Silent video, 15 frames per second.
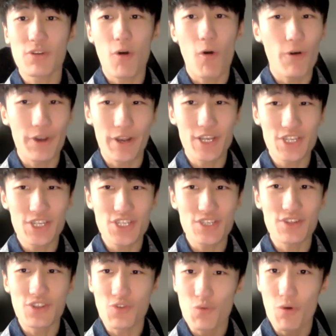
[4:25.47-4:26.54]

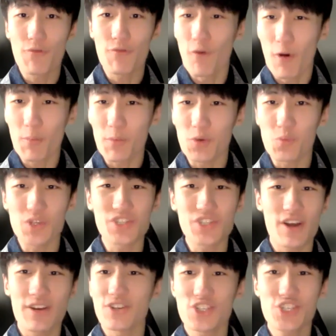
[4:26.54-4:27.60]
coalition you are forming with
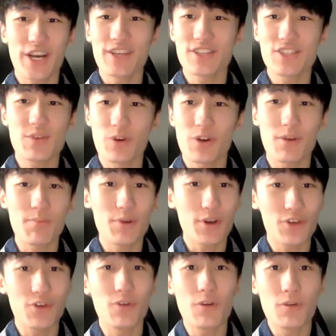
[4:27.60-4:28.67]
other Chinese American
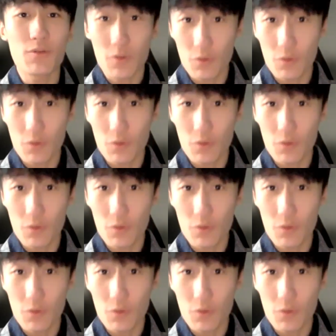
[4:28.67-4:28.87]
political